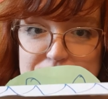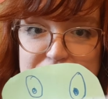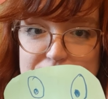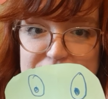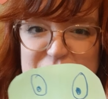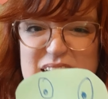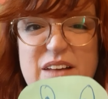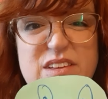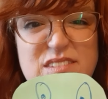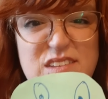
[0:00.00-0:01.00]
puppet.
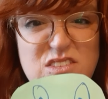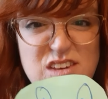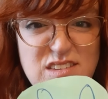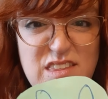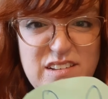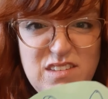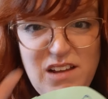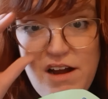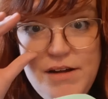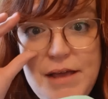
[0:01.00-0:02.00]
Now this is just the
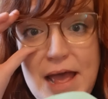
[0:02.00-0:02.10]
start.